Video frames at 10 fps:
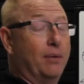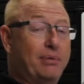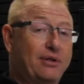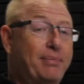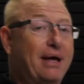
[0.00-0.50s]

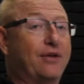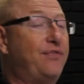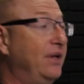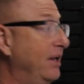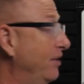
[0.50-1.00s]
But the
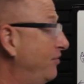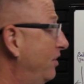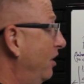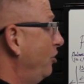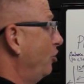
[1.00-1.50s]
benefit is
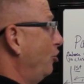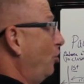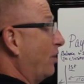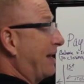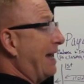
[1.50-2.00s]
your
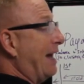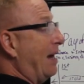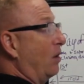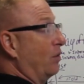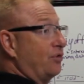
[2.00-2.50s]
new
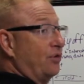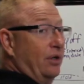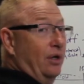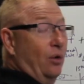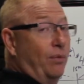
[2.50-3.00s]
account
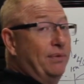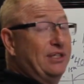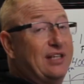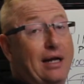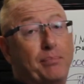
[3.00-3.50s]
will be
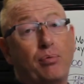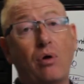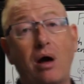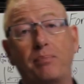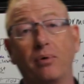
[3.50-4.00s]
set up
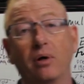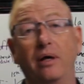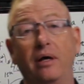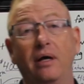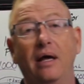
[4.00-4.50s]

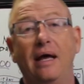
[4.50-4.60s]
properly,